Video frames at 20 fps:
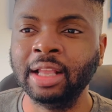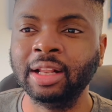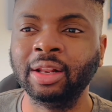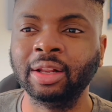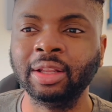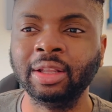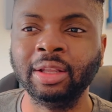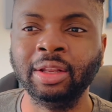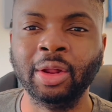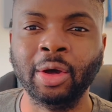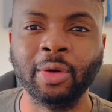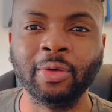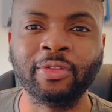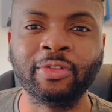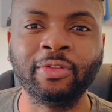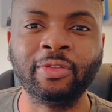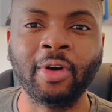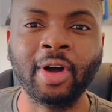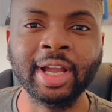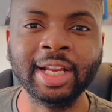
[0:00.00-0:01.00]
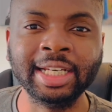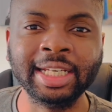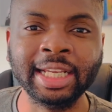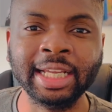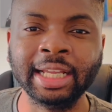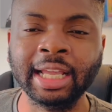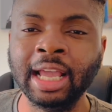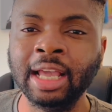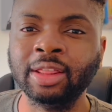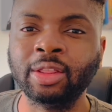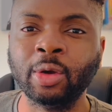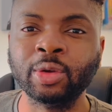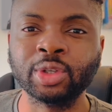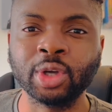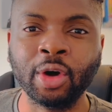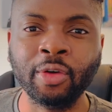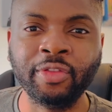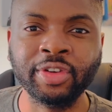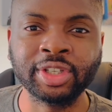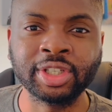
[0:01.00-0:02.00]
you know, finding those
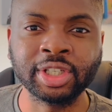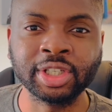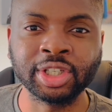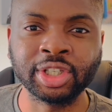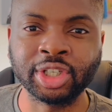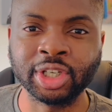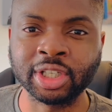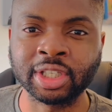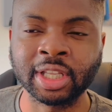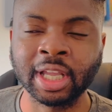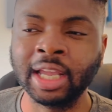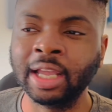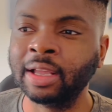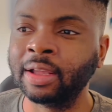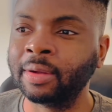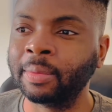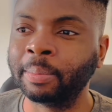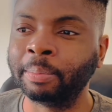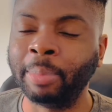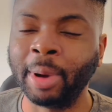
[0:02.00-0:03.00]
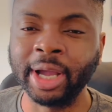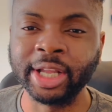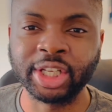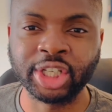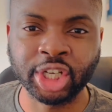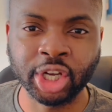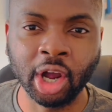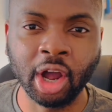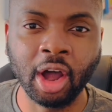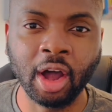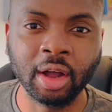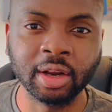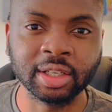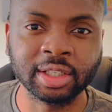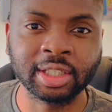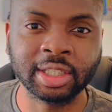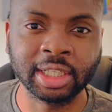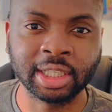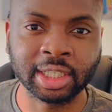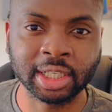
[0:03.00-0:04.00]
officers just by
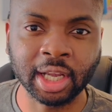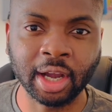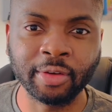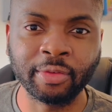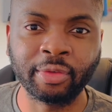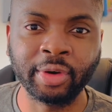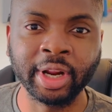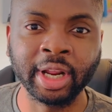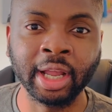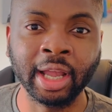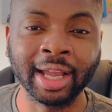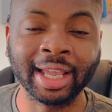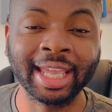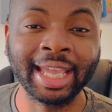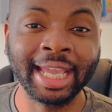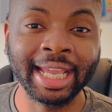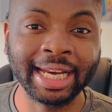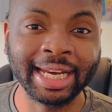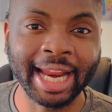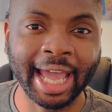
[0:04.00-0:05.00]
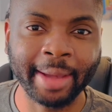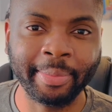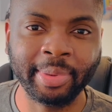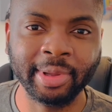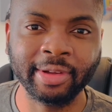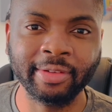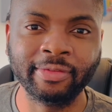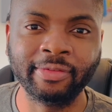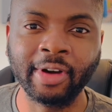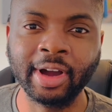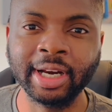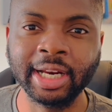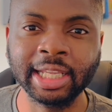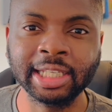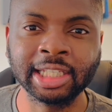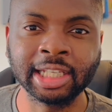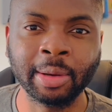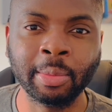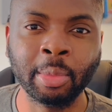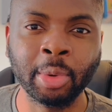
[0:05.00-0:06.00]
chance discovering a kidnapping, finding
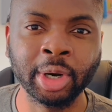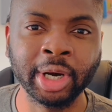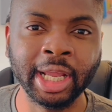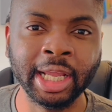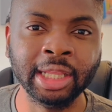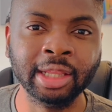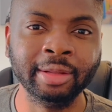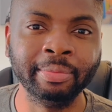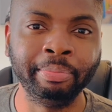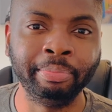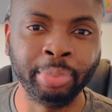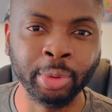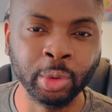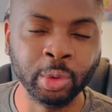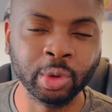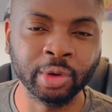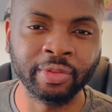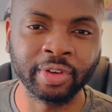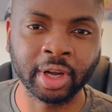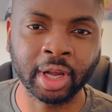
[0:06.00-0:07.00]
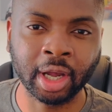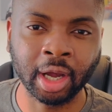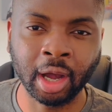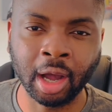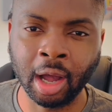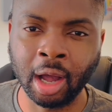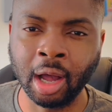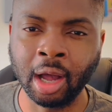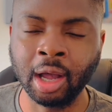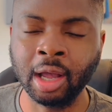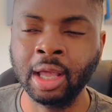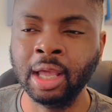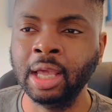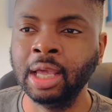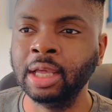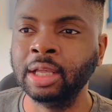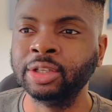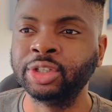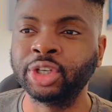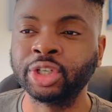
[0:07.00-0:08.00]
someone in the boot of a car,
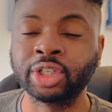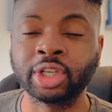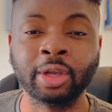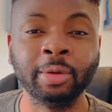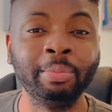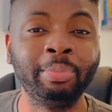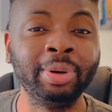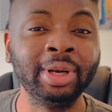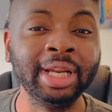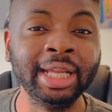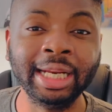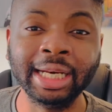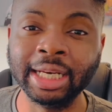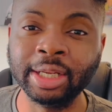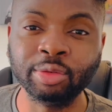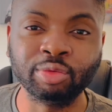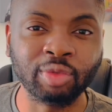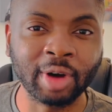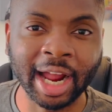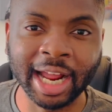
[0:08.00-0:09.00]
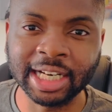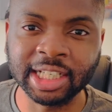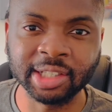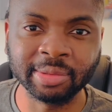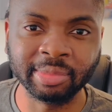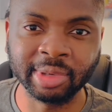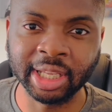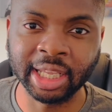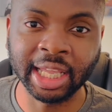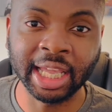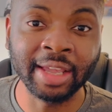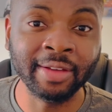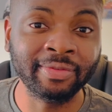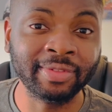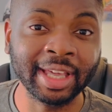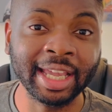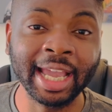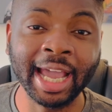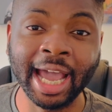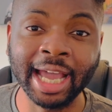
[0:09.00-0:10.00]
just completely randomly. If
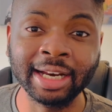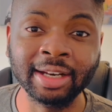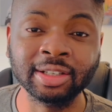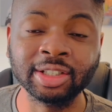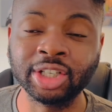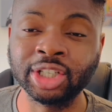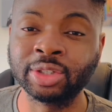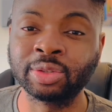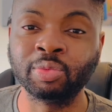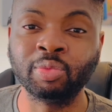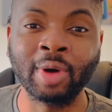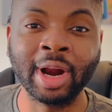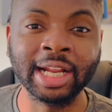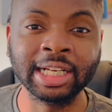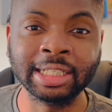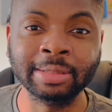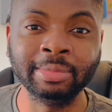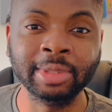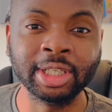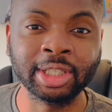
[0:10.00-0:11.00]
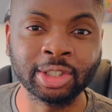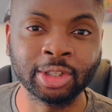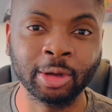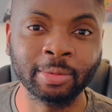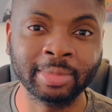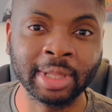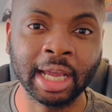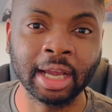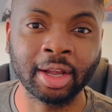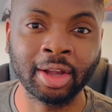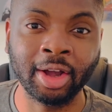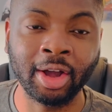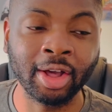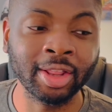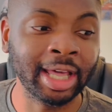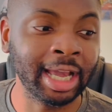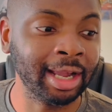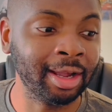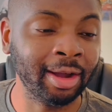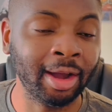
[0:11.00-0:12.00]
they hadn't just randomly stopped that car,
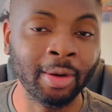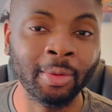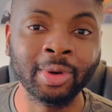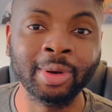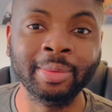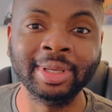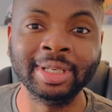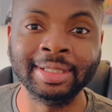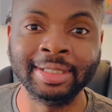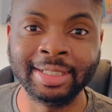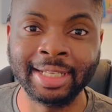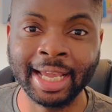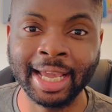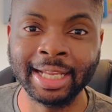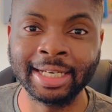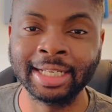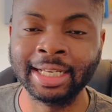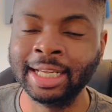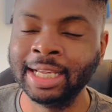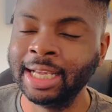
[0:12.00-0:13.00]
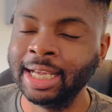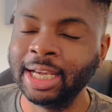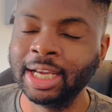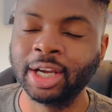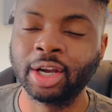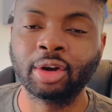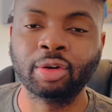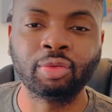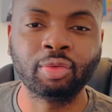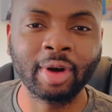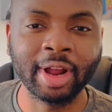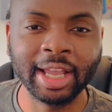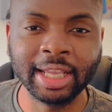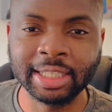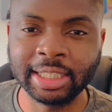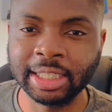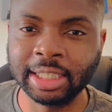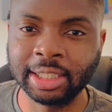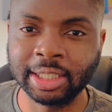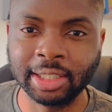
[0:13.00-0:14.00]
that guy would have been dead.
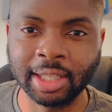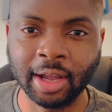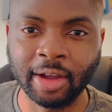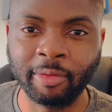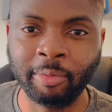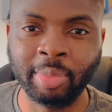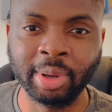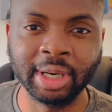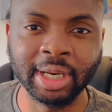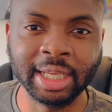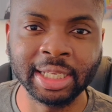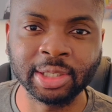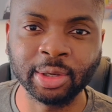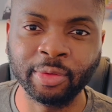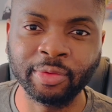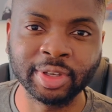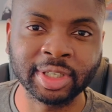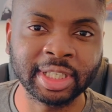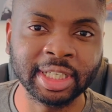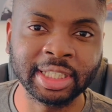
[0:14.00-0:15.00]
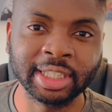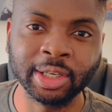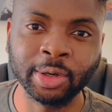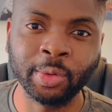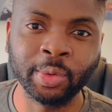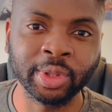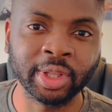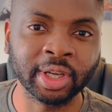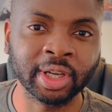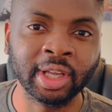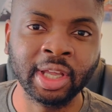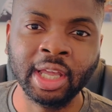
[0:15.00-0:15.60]
Crazy stuff. Police obviously deal with a